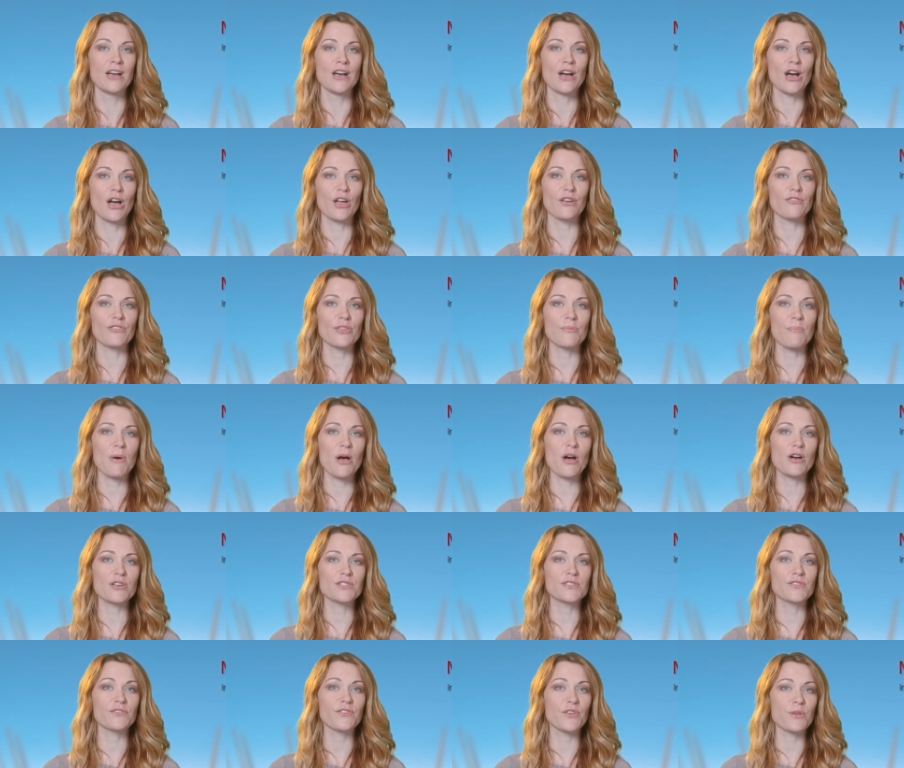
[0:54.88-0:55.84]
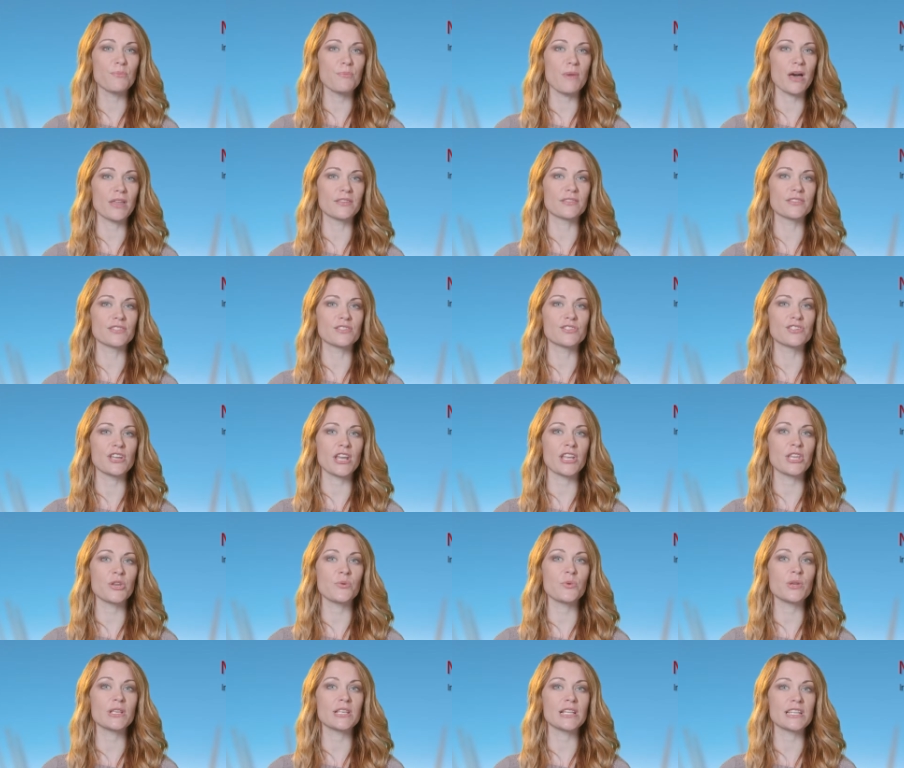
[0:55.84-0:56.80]
Over the past few months,
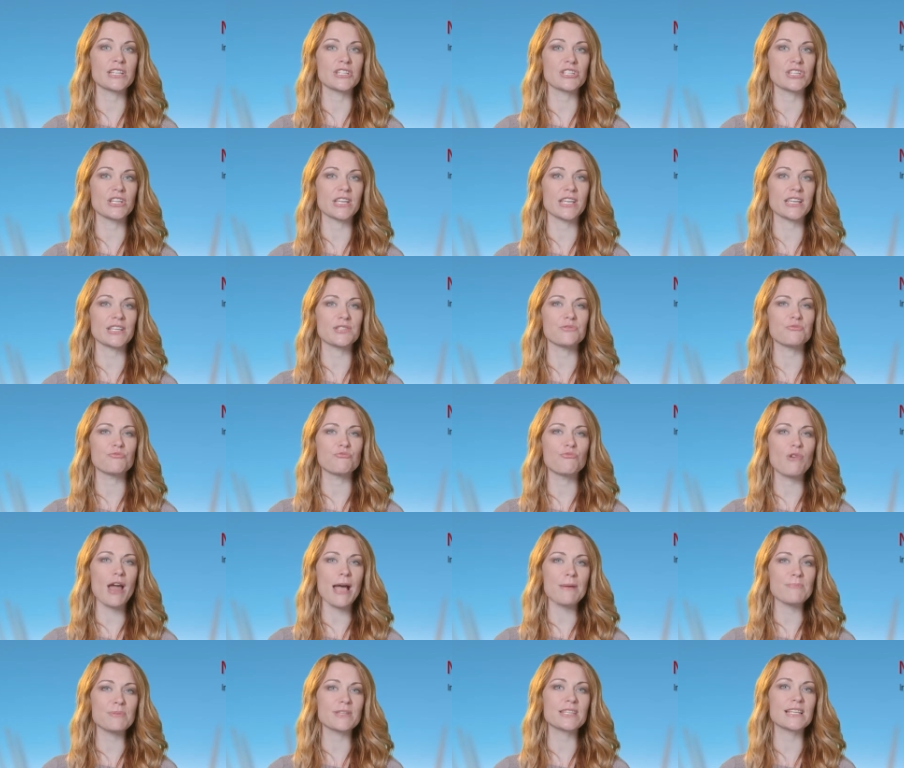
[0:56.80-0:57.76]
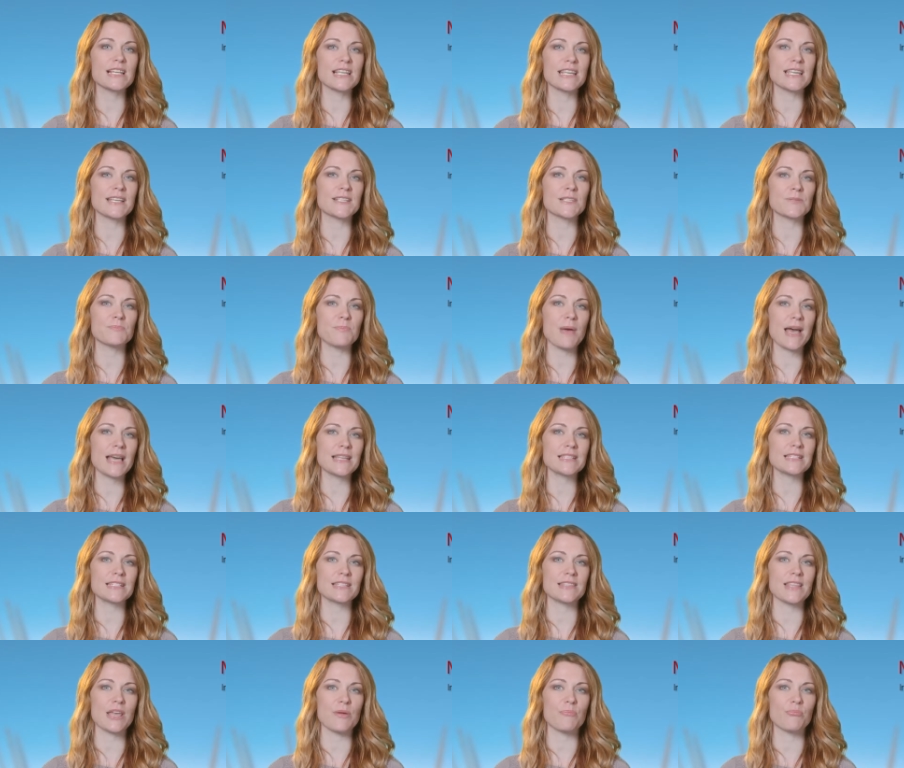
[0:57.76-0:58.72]
Genuine Lishi has rapidly
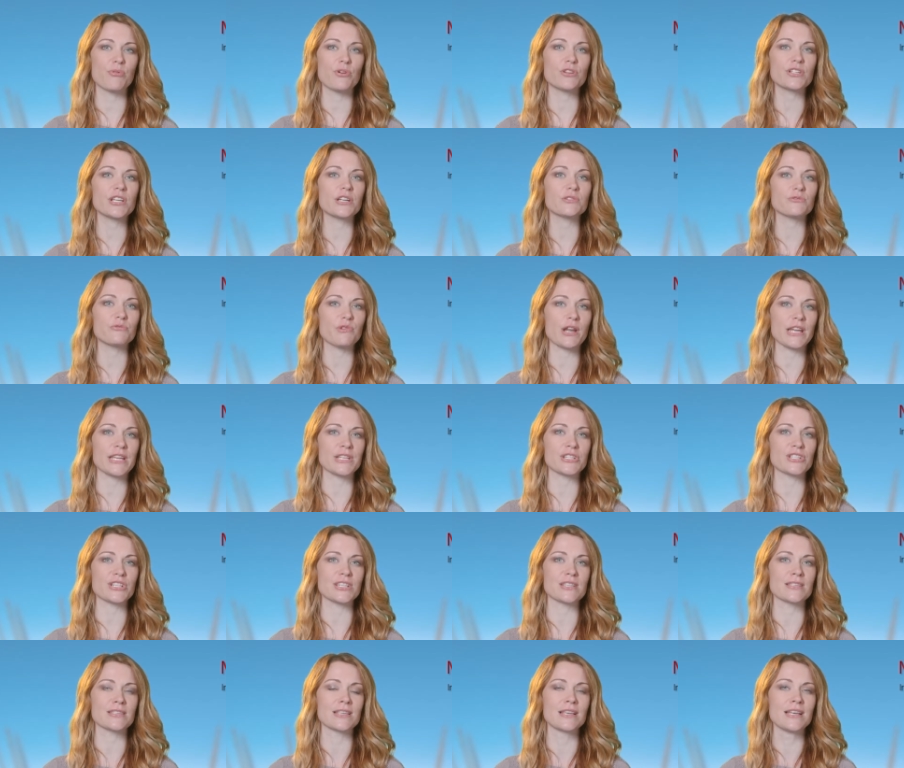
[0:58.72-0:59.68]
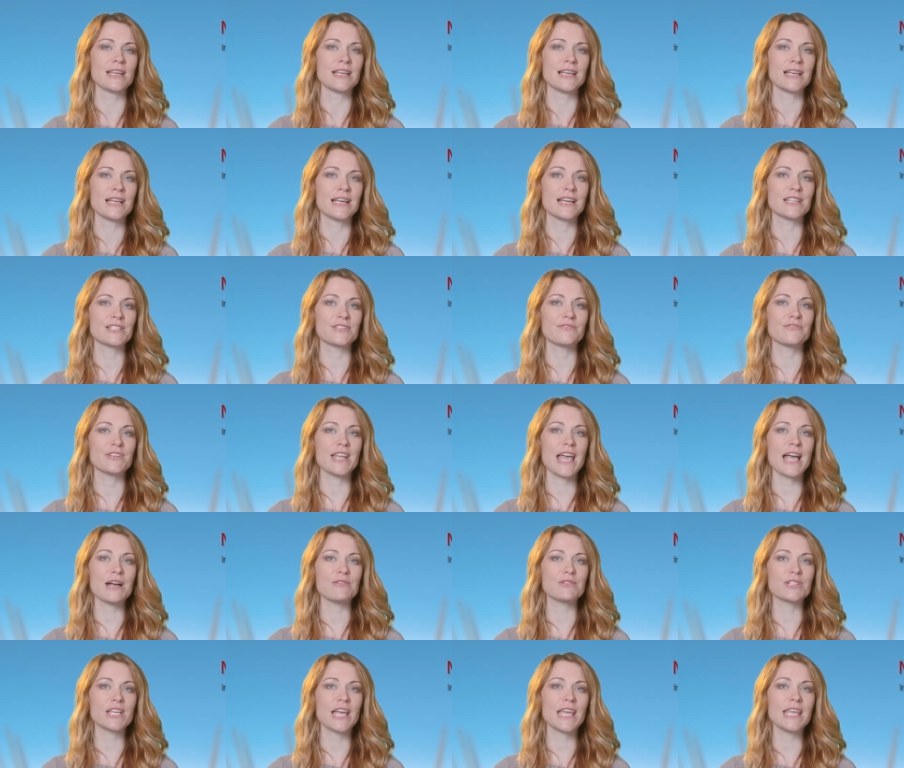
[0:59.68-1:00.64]
expanded their product ranges and have
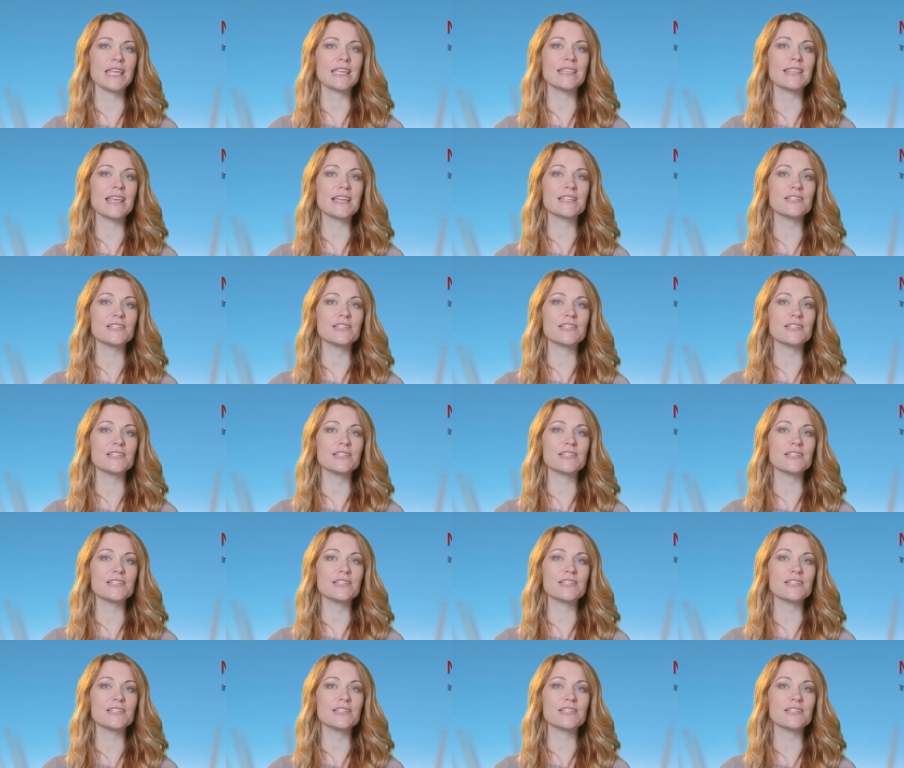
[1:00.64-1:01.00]
now taken their